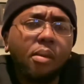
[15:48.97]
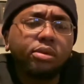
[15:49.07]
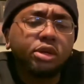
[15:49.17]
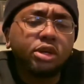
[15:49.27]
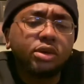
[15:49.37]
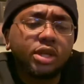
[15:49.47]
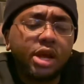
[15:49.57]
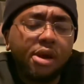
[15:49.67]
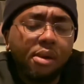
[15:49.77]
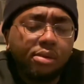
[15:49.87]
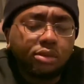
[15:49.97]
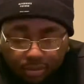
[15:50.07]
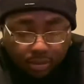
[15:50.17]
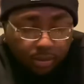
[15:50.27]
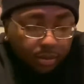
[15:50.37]
You know what I'm saying?
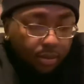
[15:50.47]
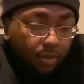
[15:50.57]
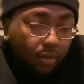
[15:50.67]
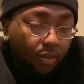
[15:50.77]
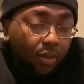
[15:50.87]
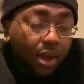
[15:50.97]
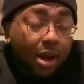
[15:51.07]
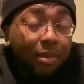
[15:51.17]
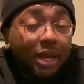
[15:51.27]
I'ma